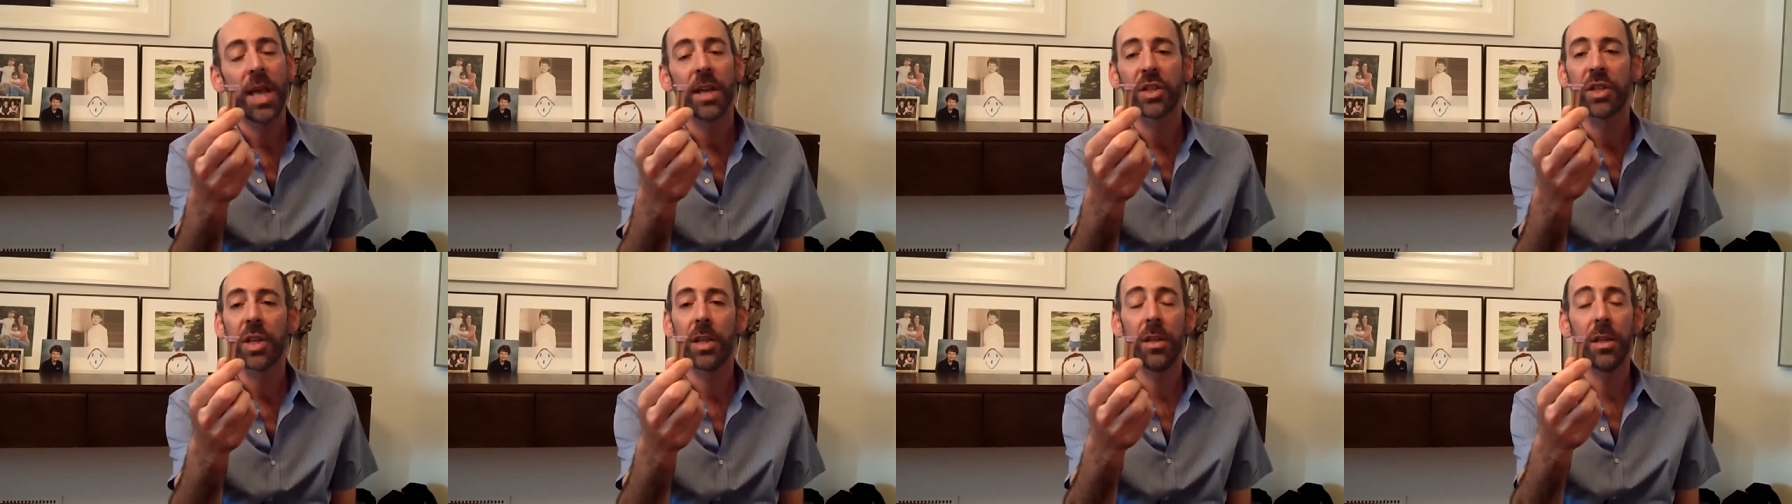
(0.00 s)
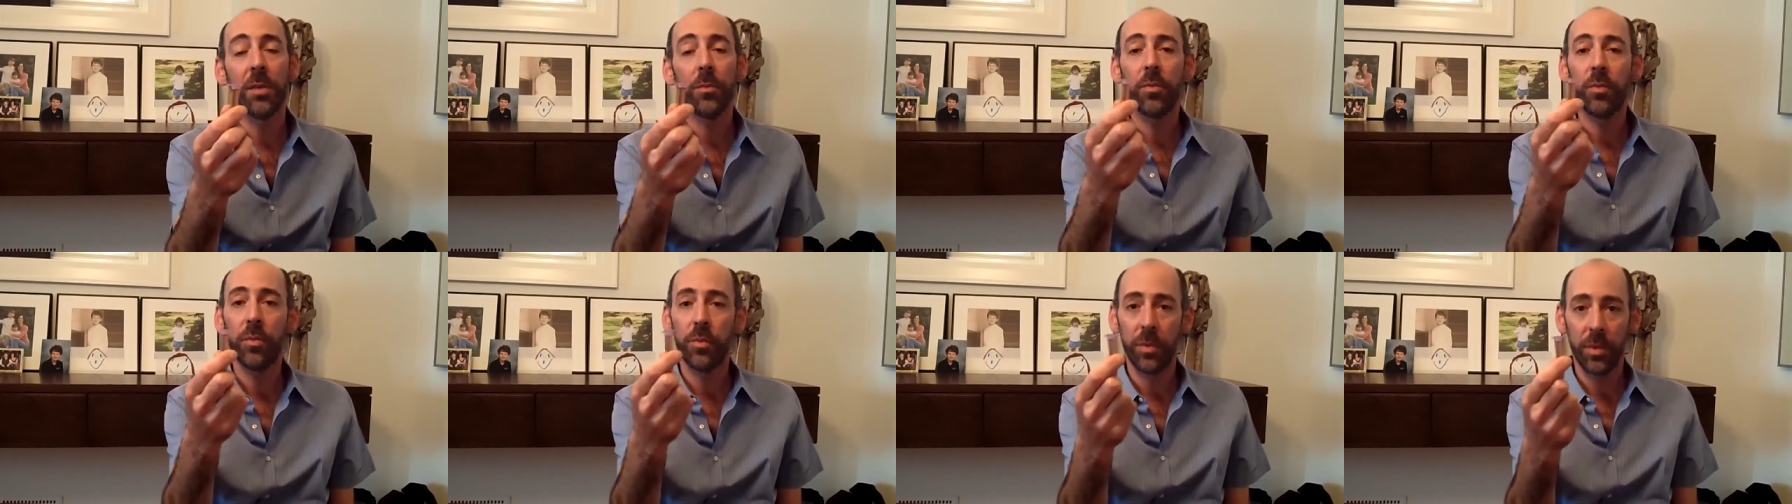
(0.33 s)
Well, yes,
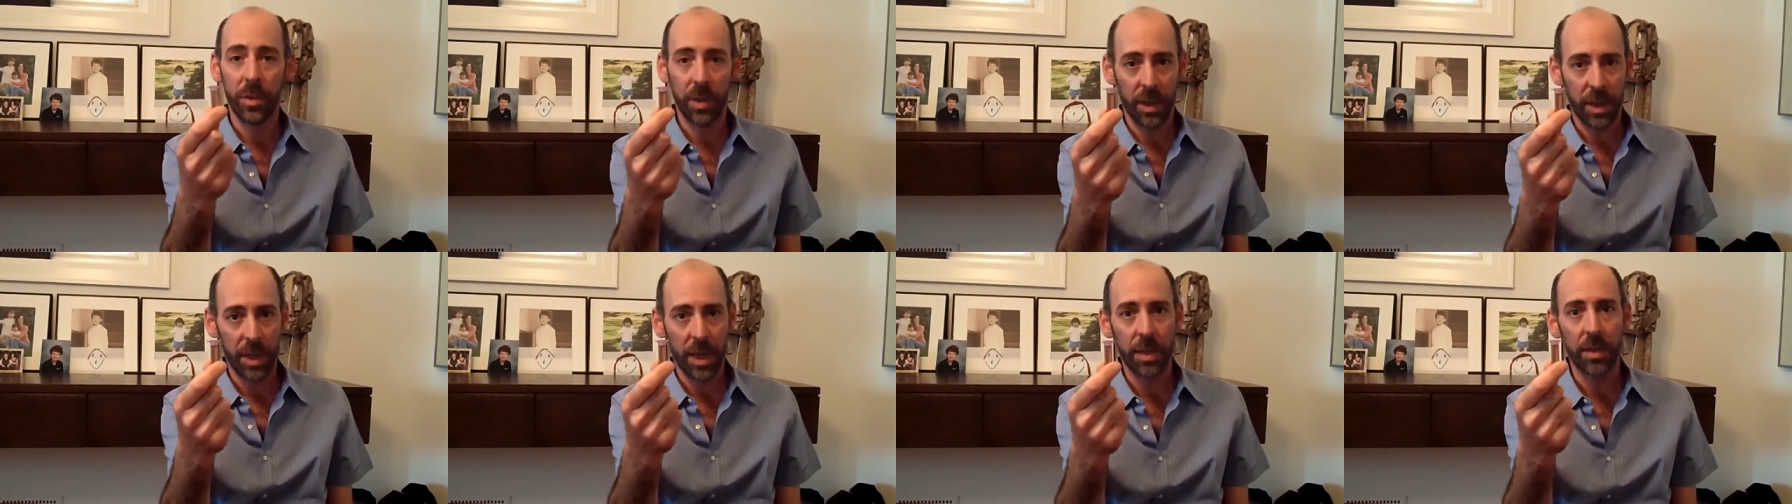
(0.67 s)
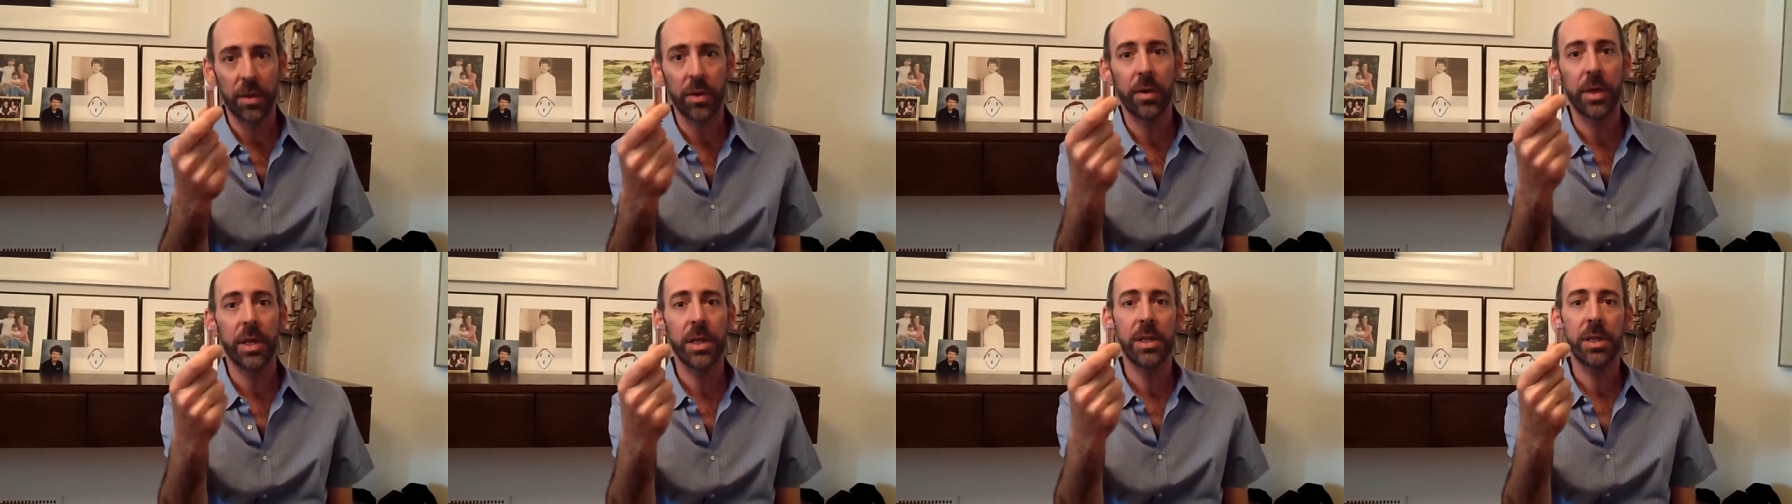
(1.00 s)
and
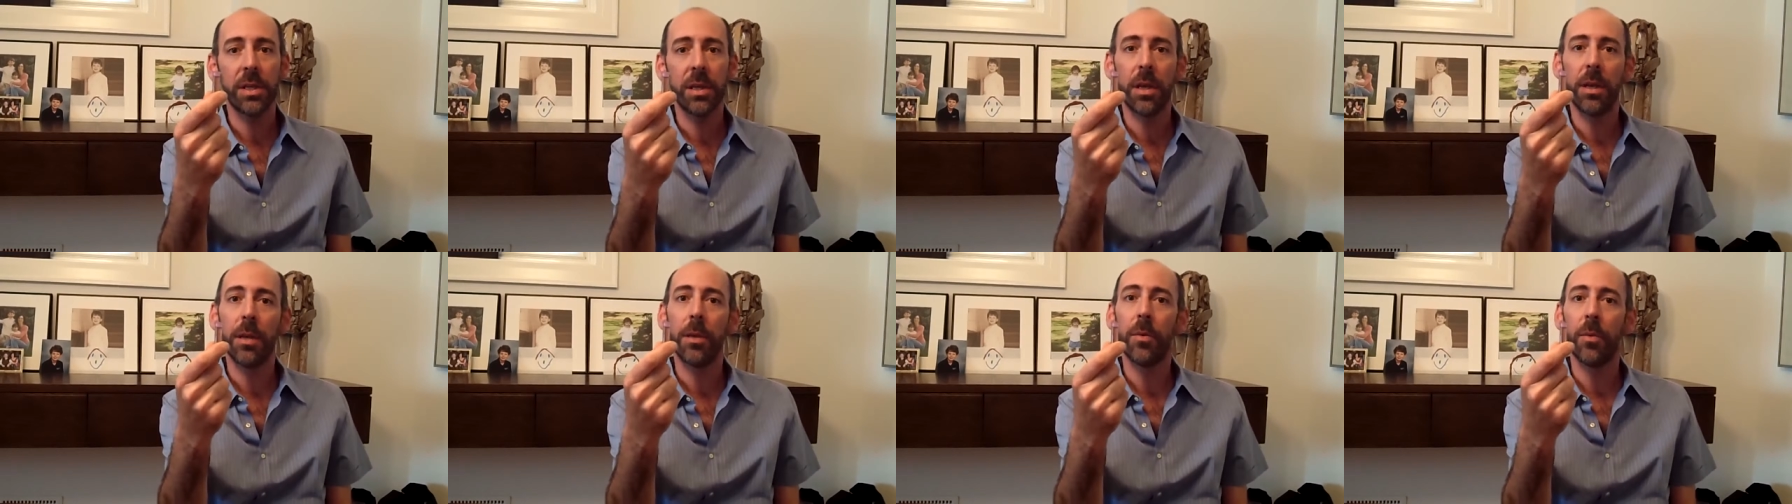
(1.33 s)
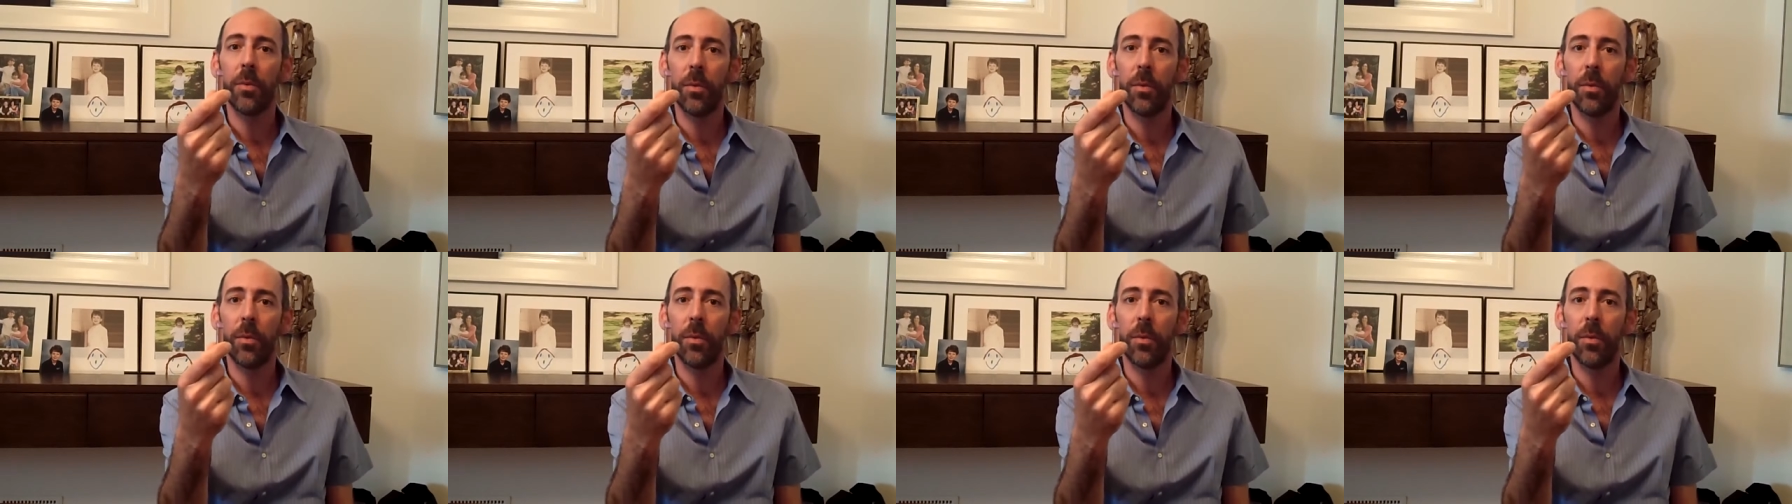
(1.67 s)
again, there is,